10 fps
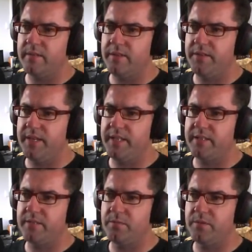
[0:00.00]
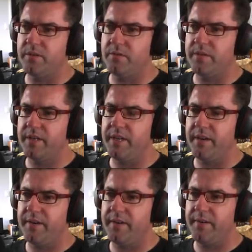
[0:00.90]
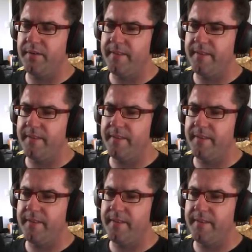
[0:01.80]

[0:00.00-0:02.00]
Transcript: I think this is where I want to go.